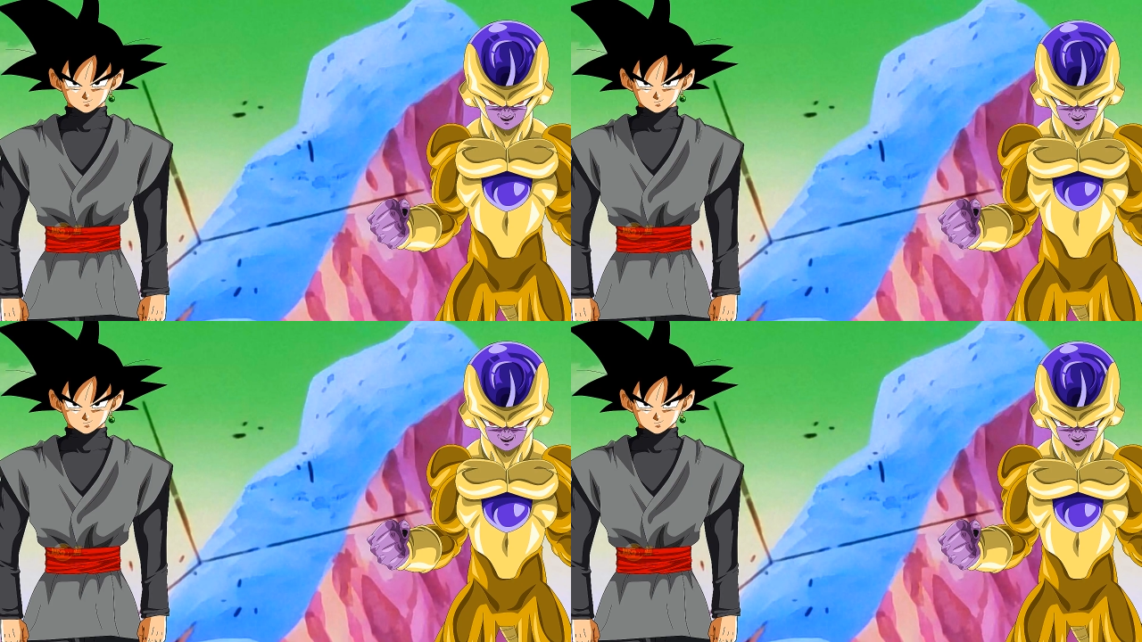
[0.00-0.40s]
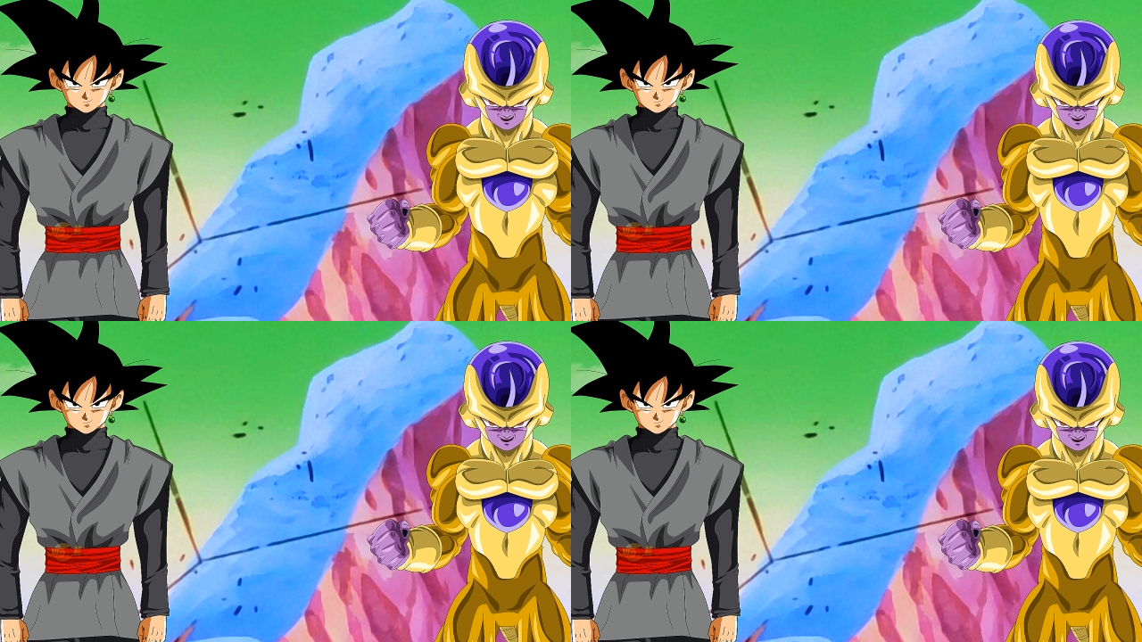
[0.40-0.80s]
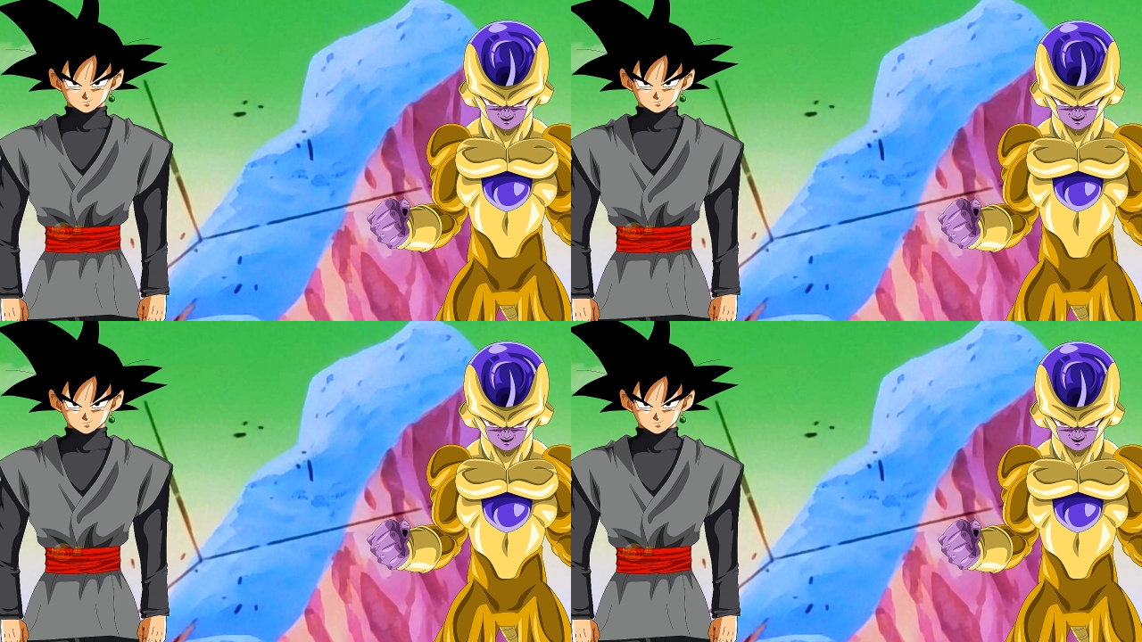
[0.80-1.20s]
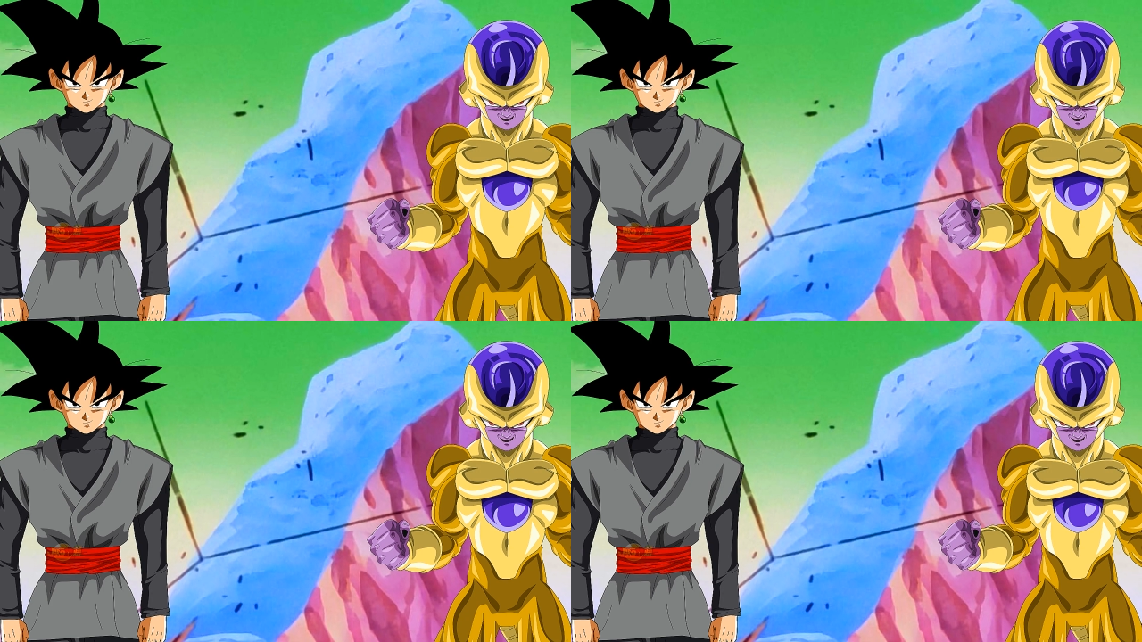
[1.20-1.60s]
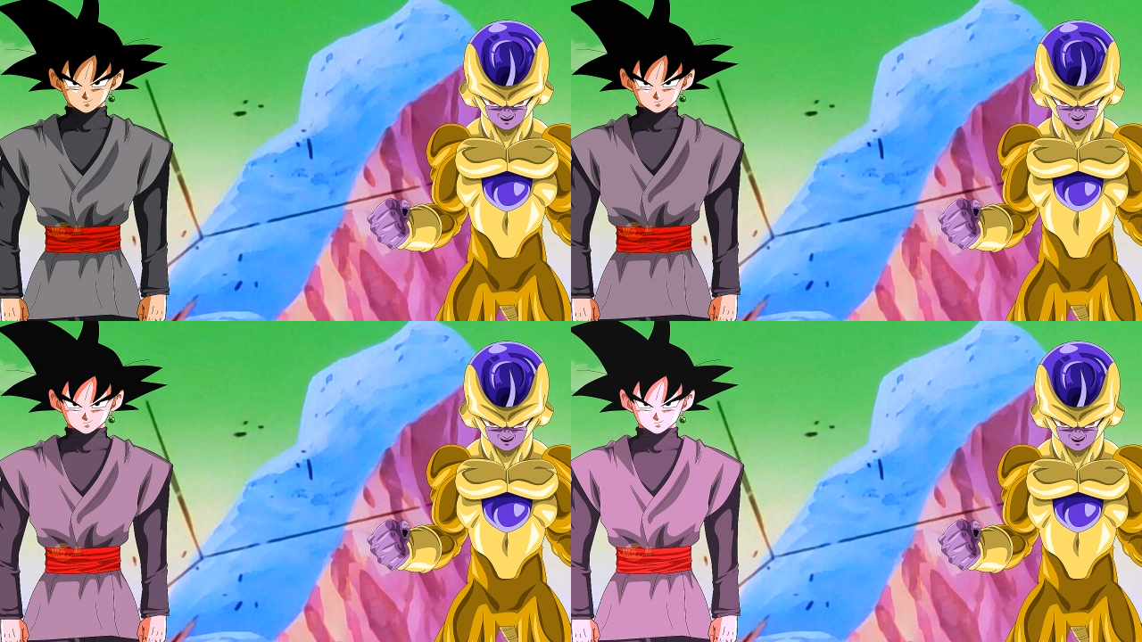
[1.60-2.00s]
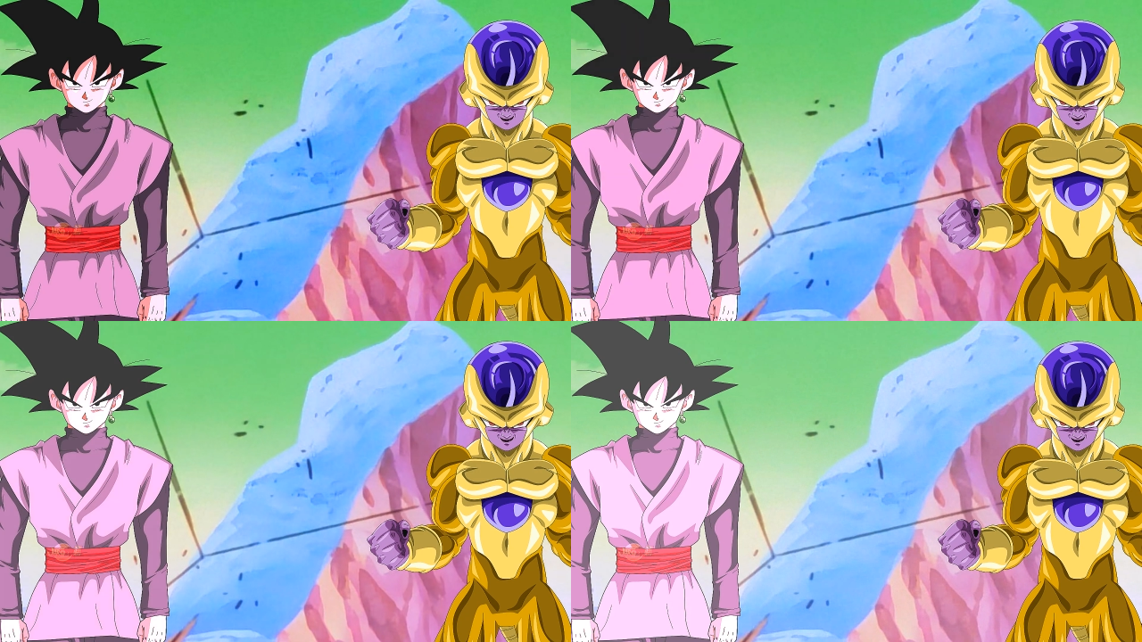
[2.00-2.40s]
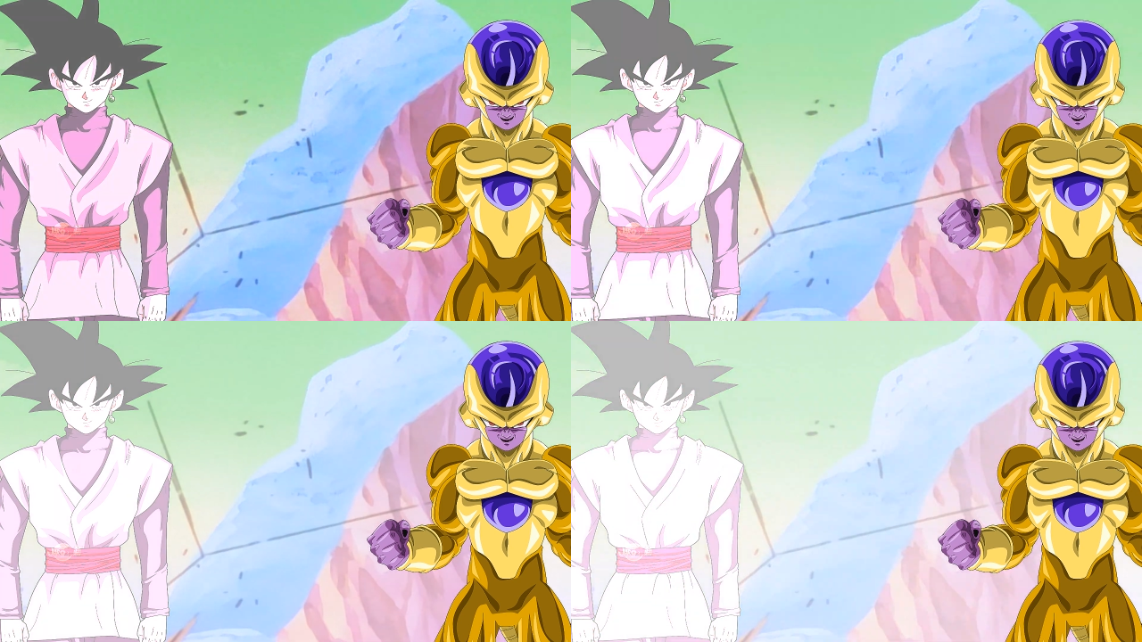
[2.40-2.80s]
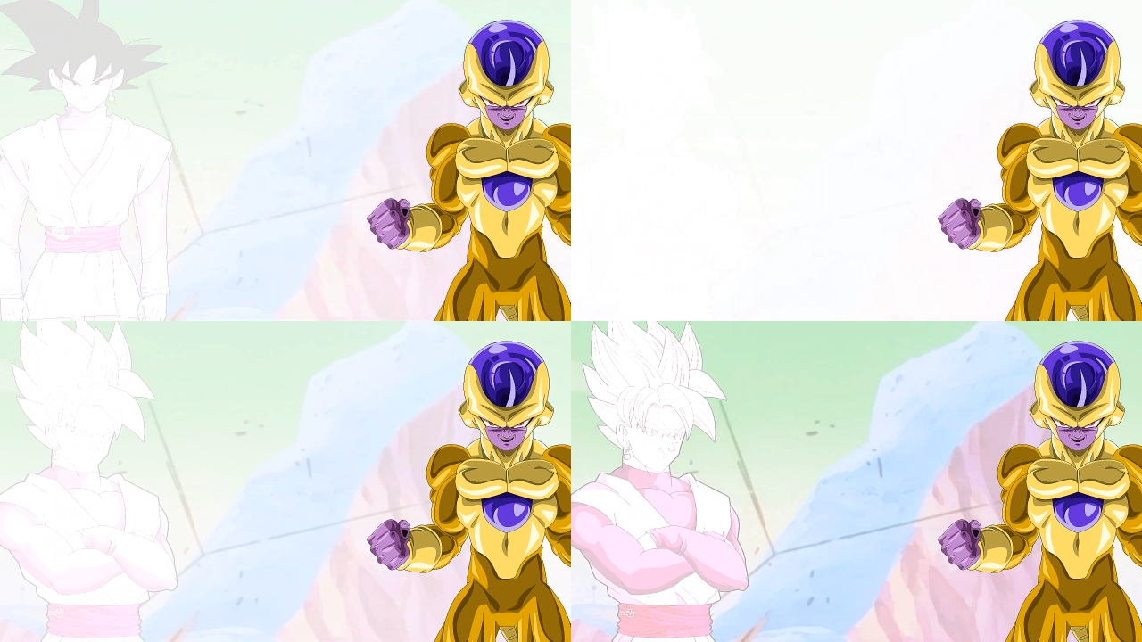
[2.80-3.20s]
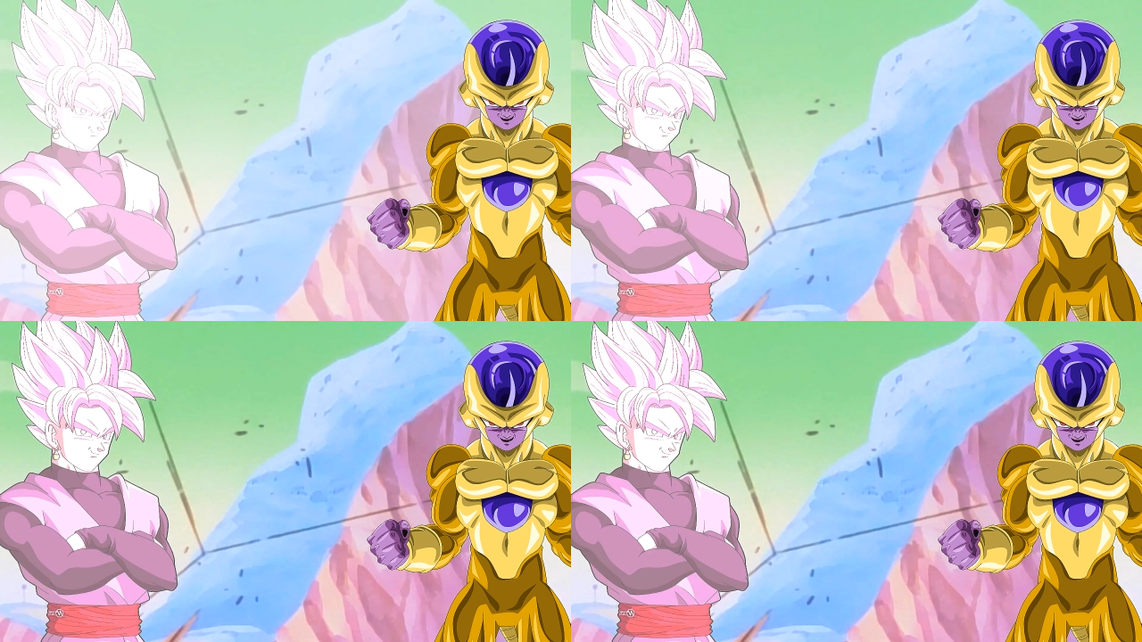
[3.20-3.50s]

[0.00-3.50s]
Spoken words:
Nobody's mouth can be seen.